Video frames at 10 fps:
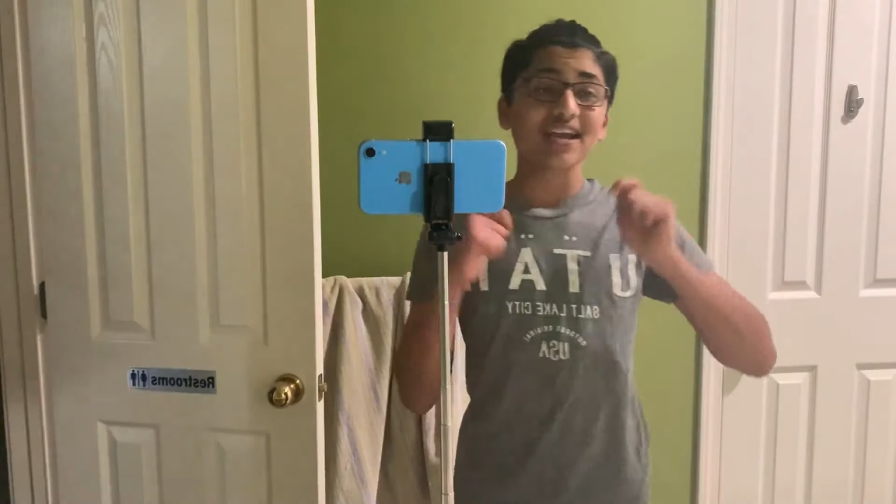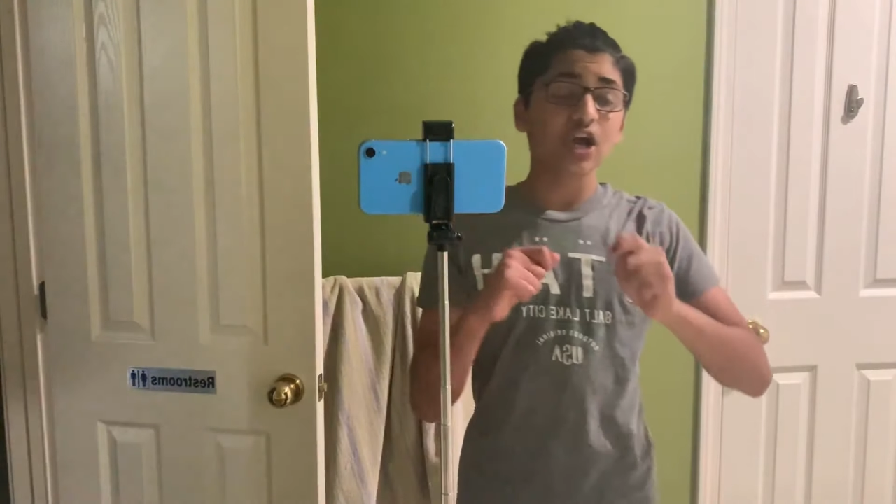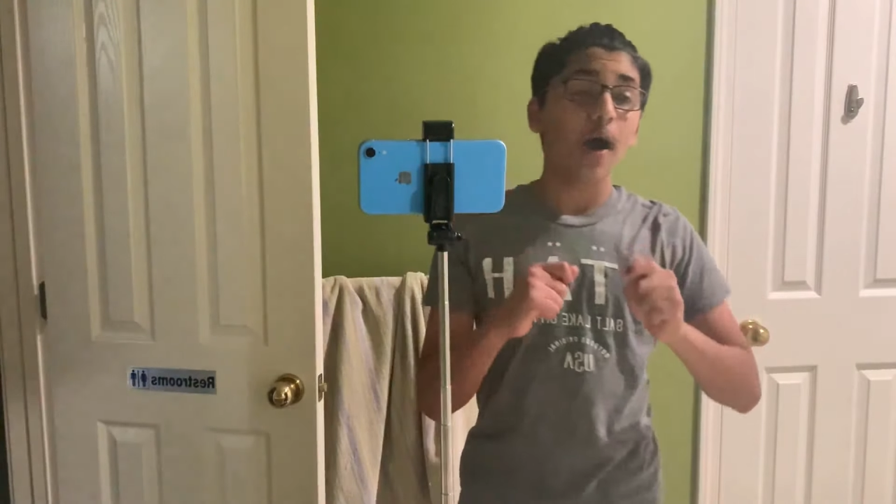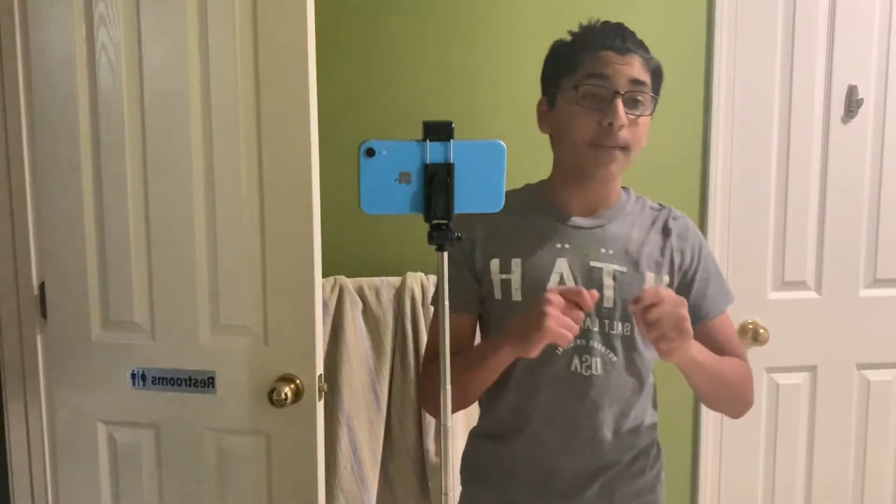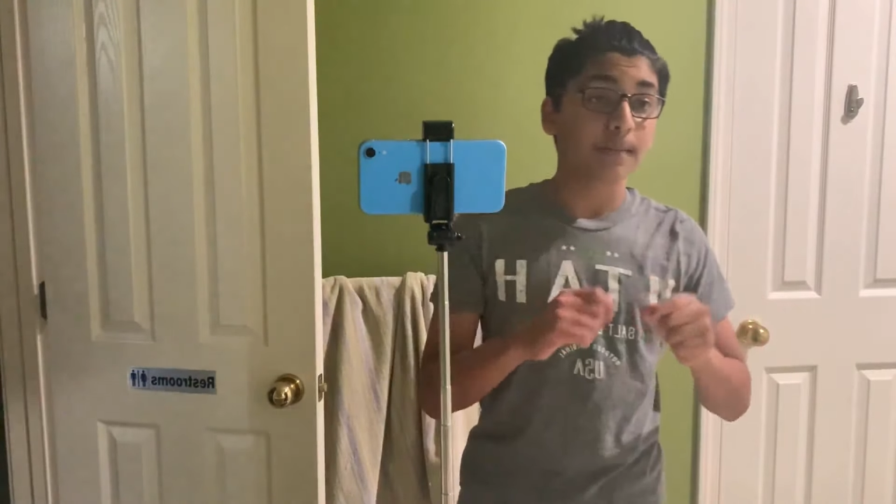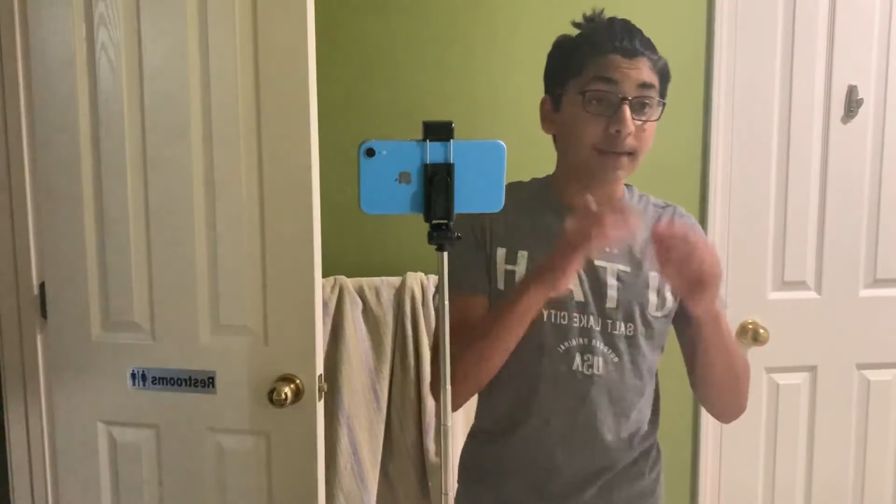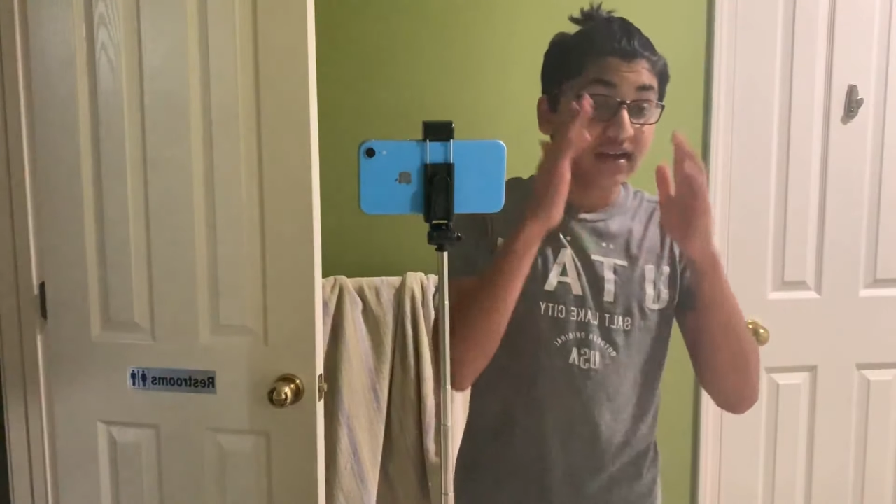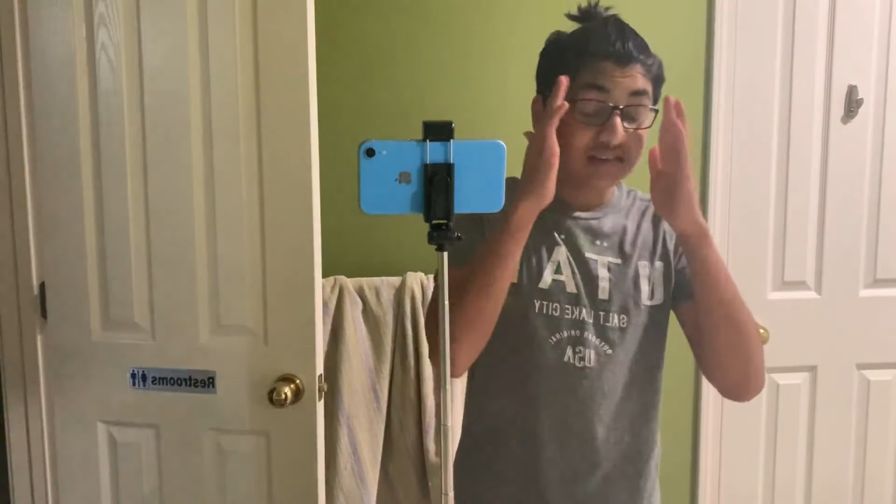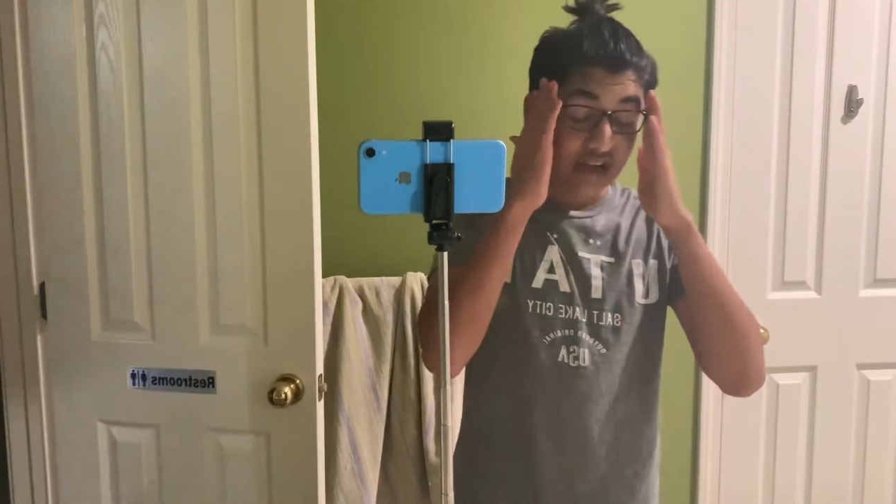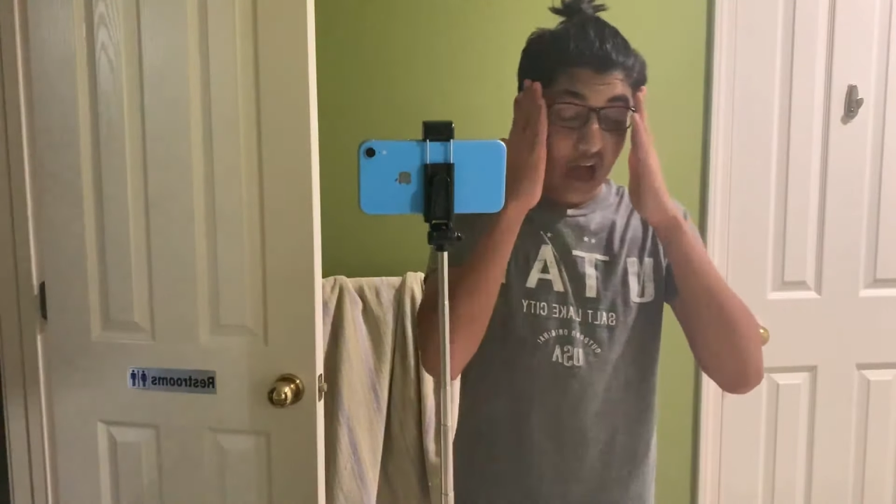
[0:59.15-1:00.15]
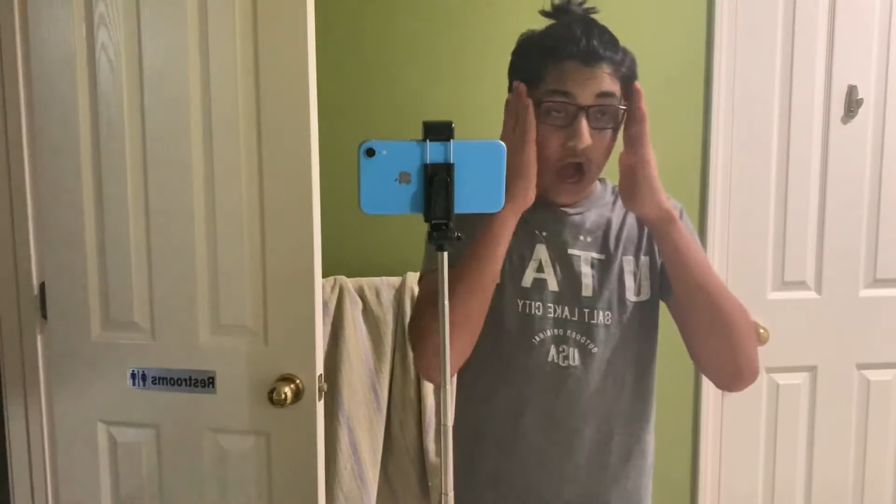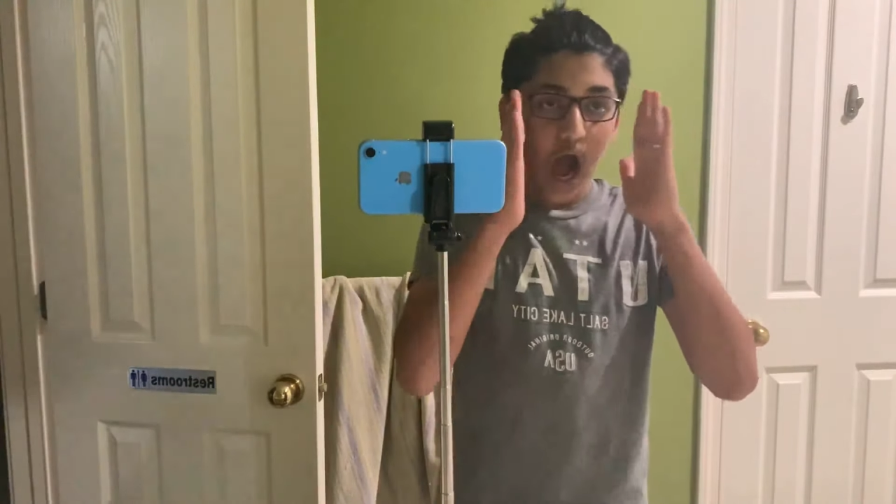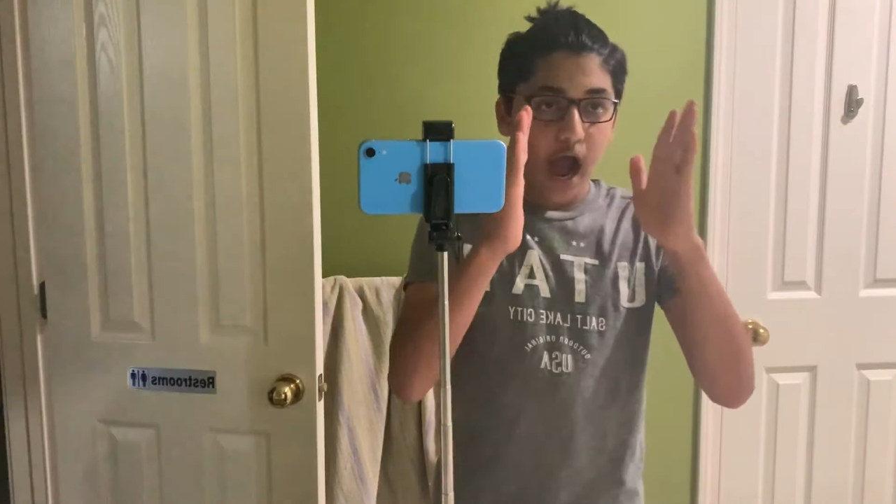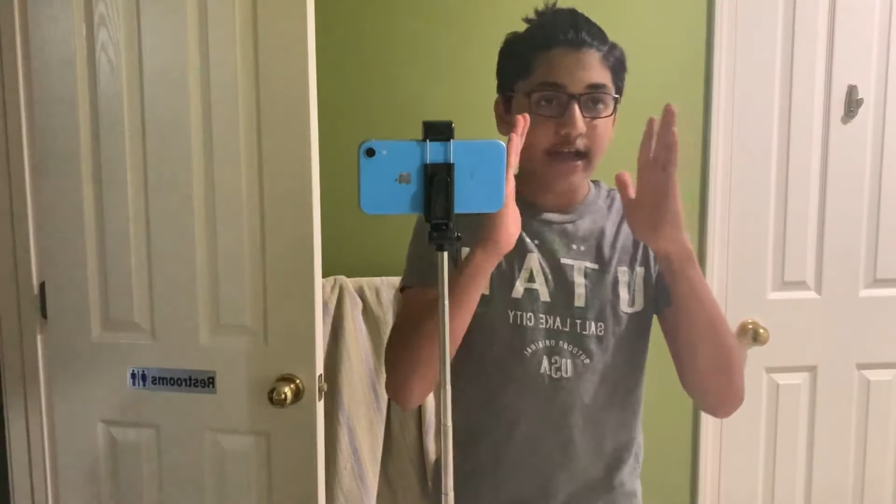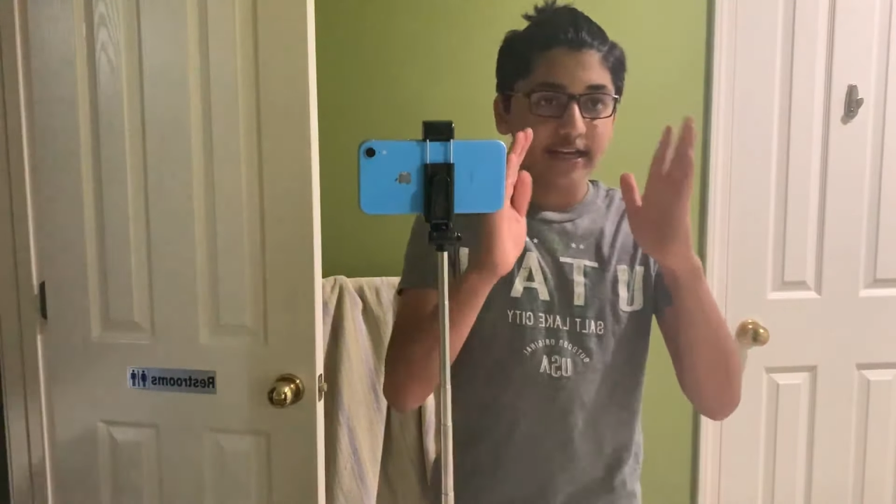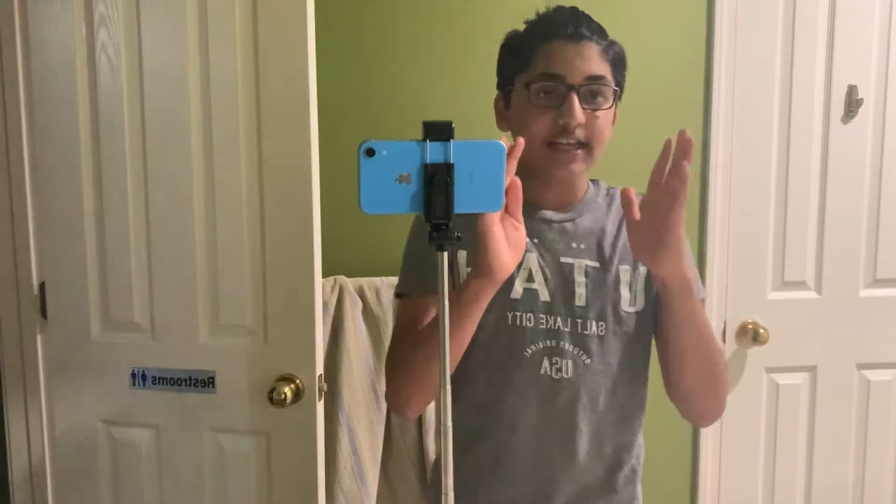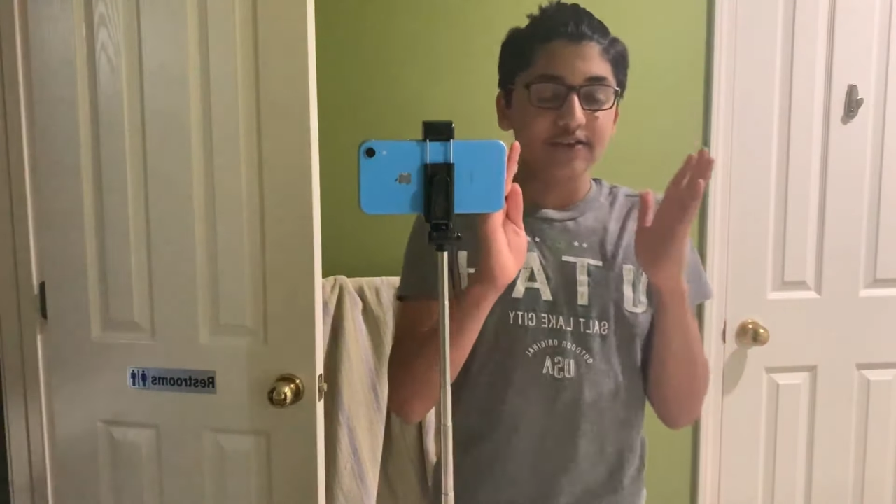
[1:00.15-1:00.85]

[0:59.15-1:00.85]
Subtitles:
and comment because I